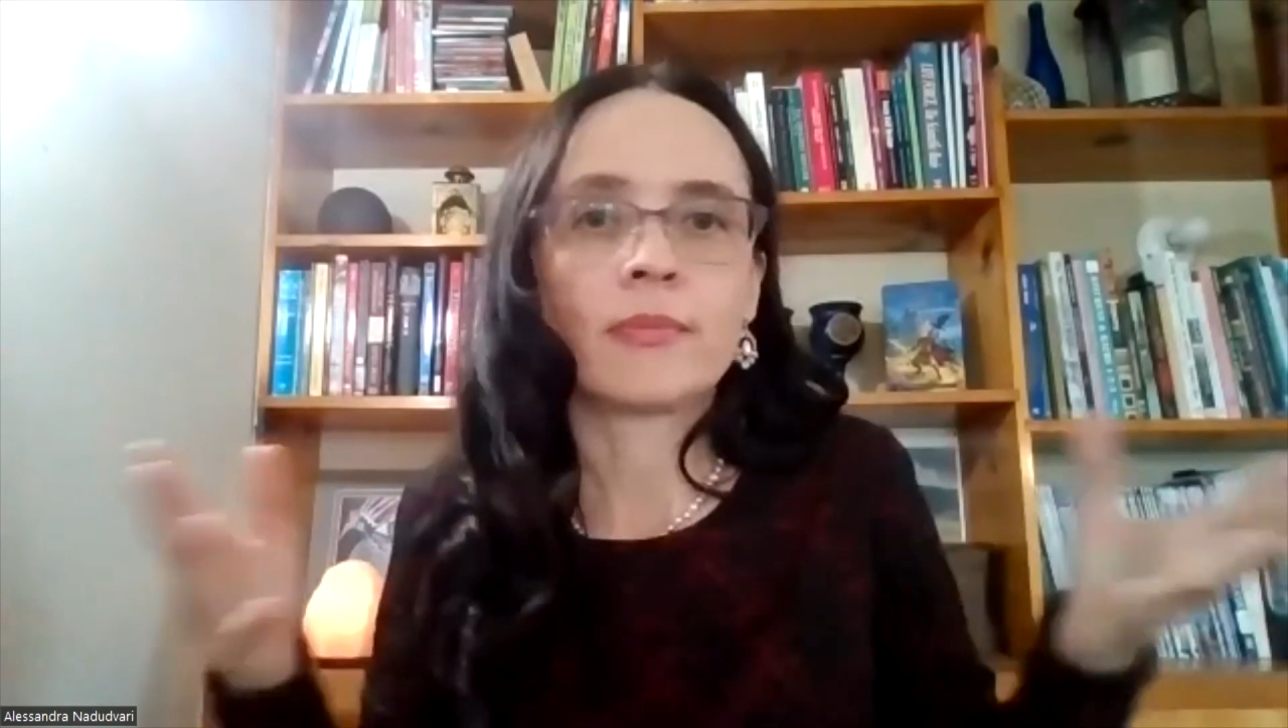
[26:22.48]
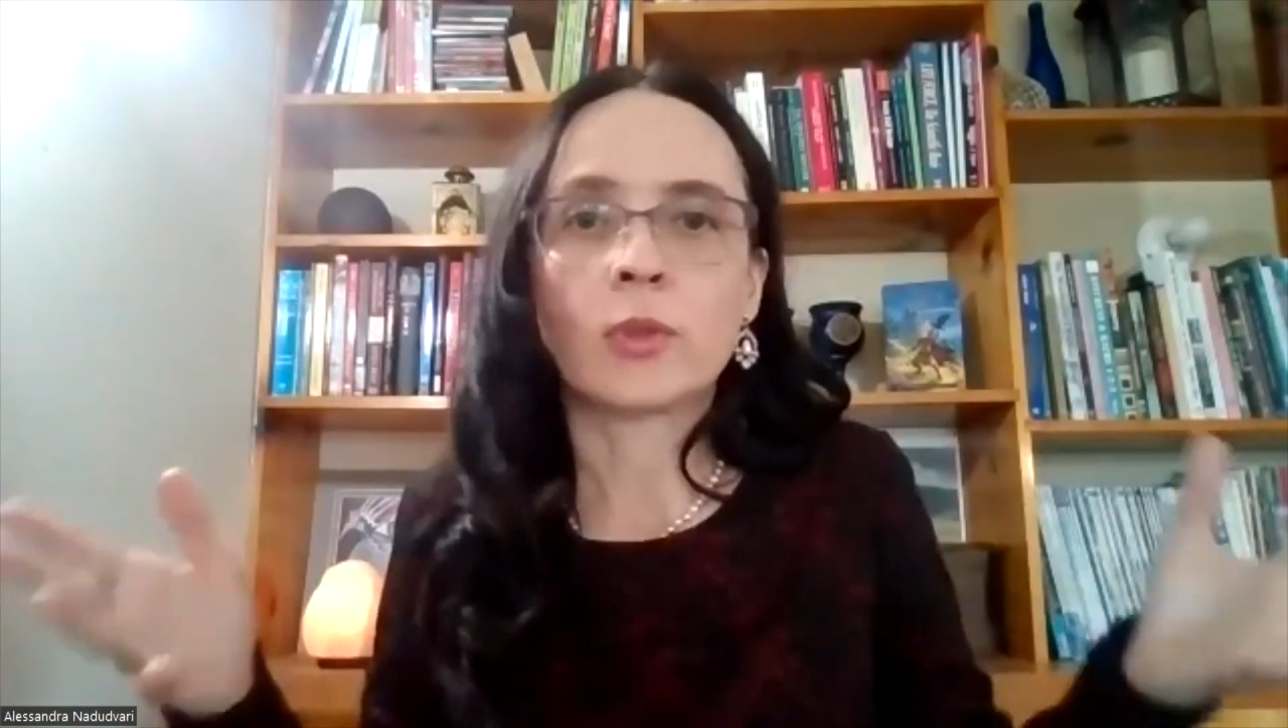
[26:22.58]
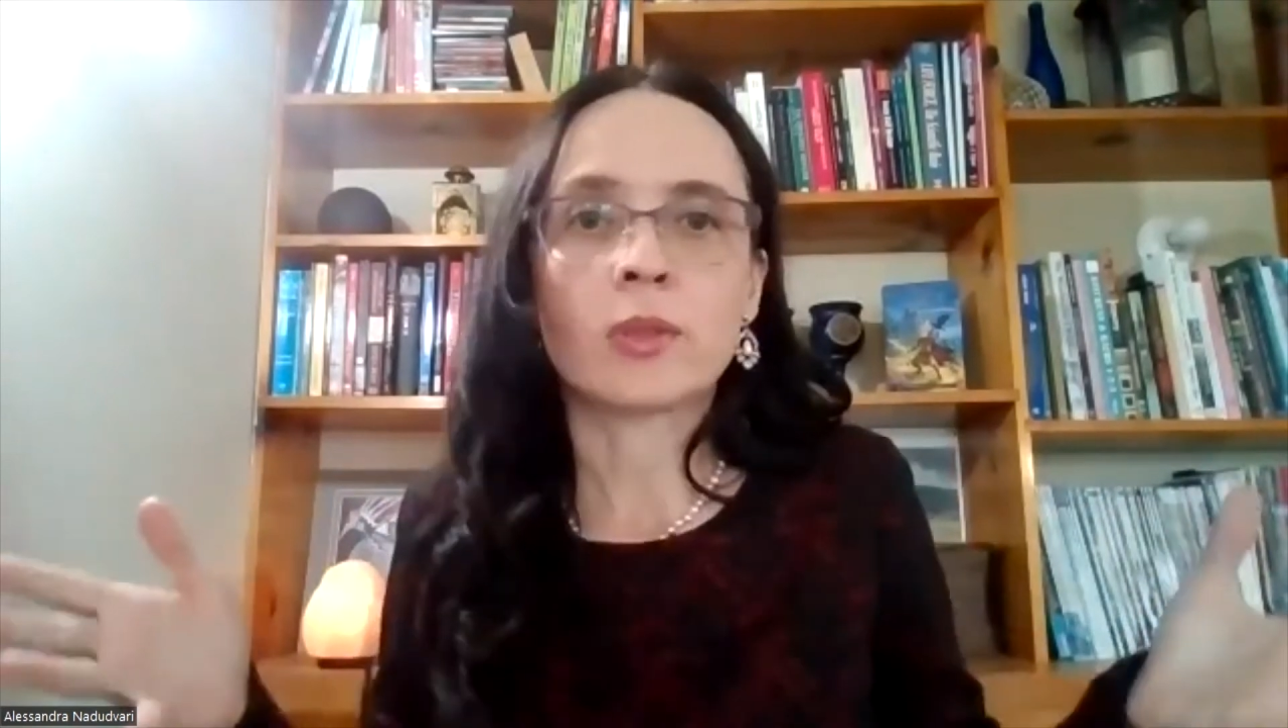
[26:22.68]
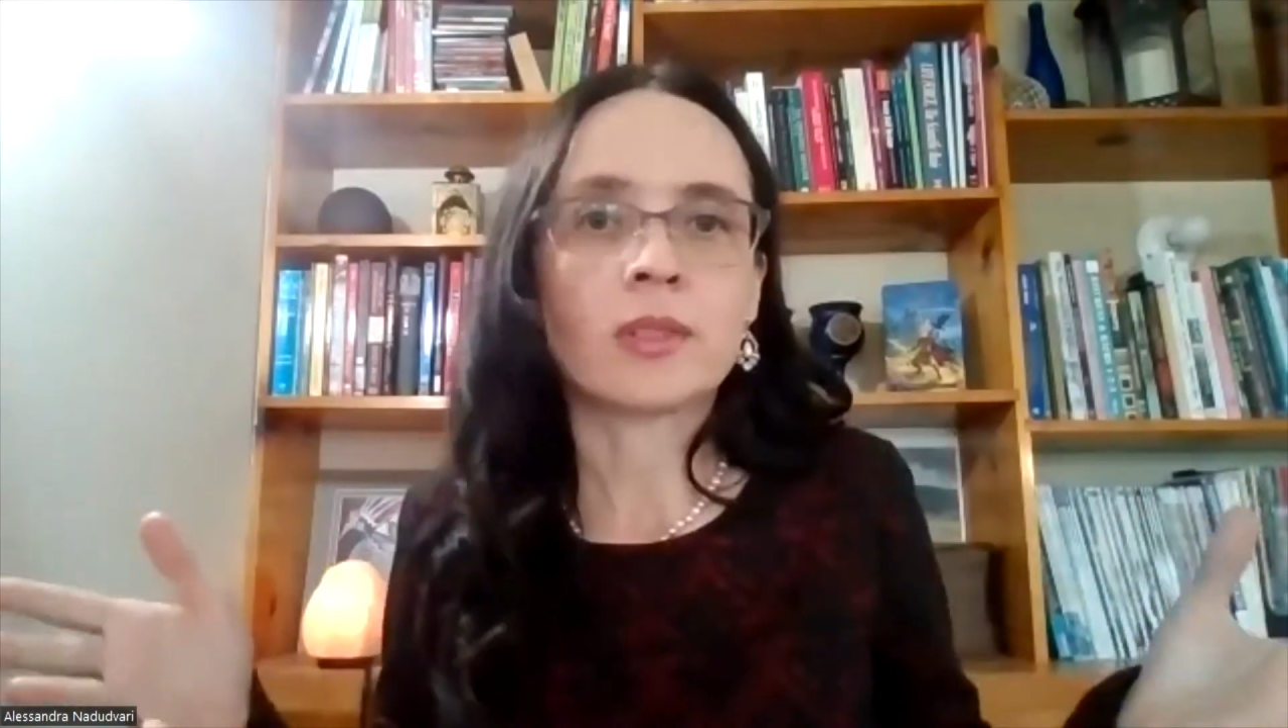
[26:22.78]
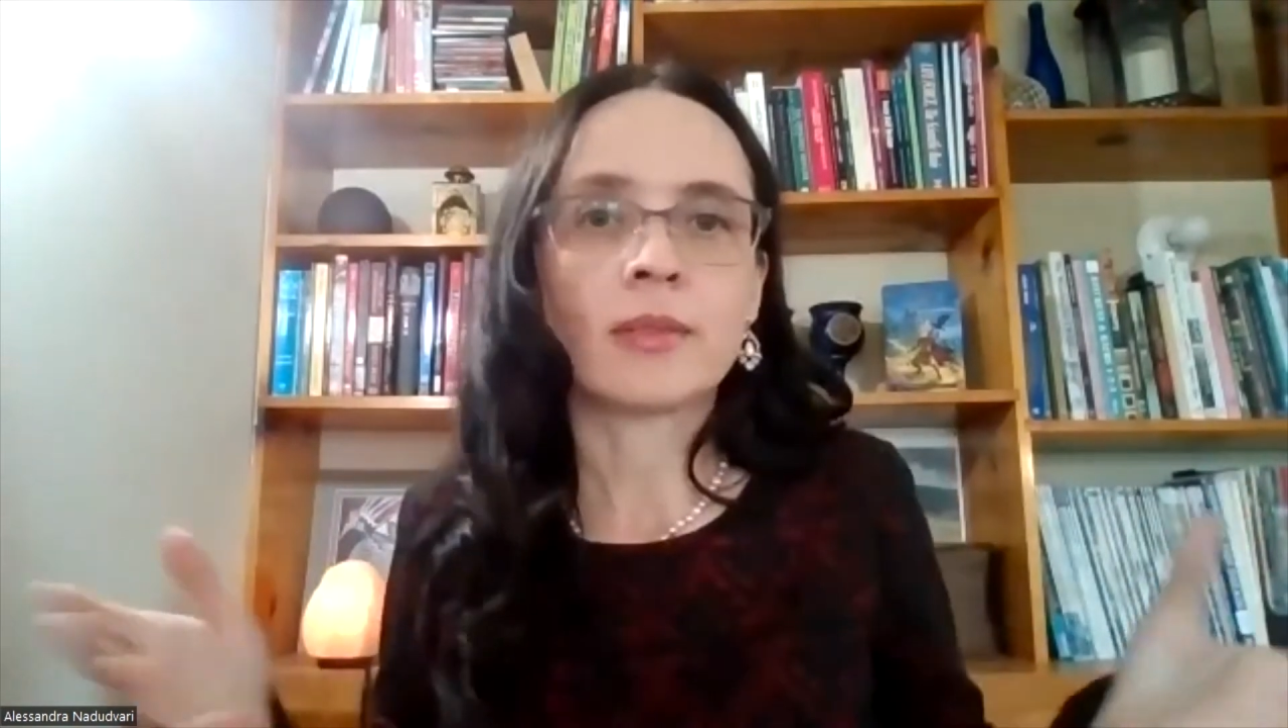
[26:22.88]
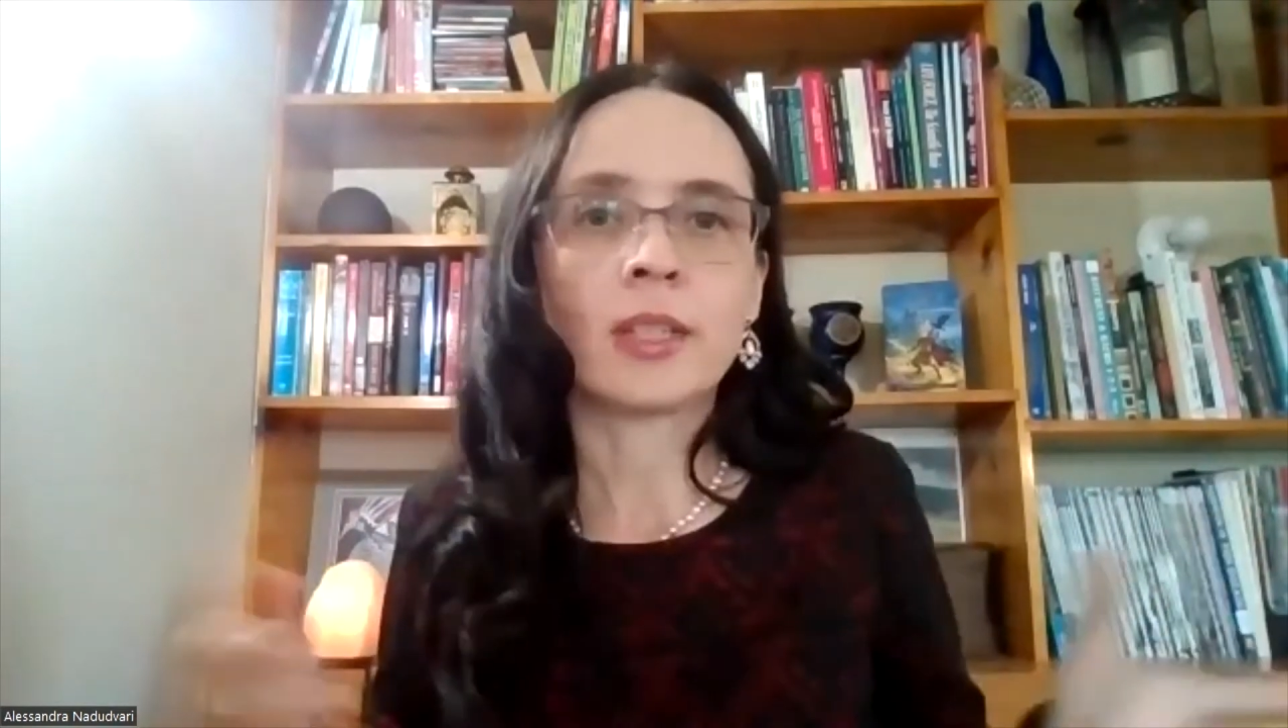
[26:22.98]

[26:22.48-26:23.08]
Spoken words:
or